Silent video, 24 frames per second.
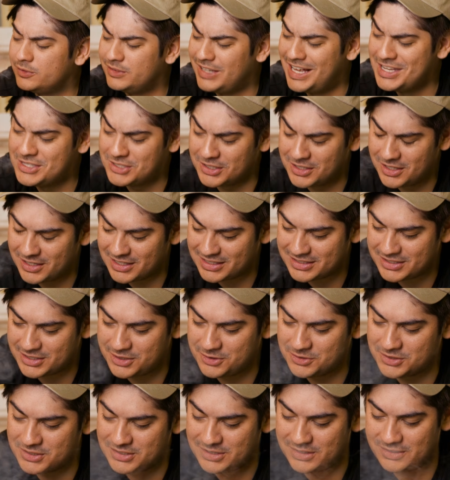It's a good
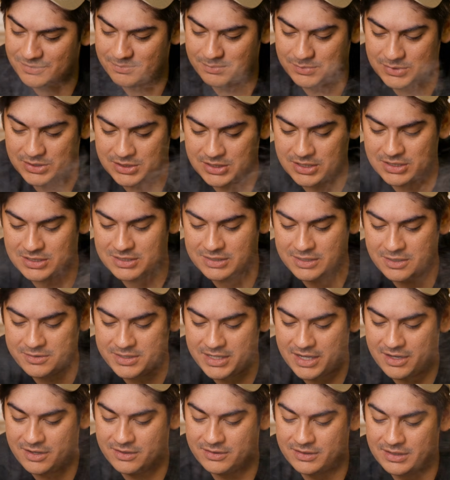excuse to slow
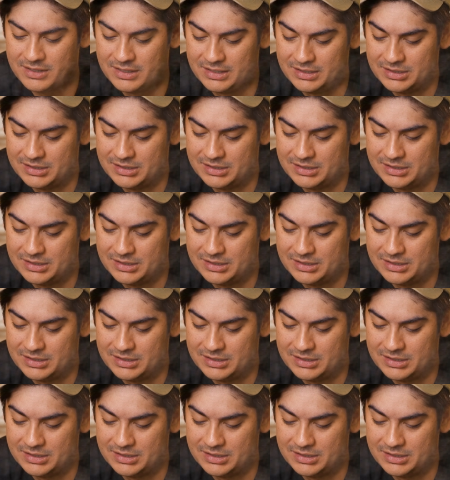down,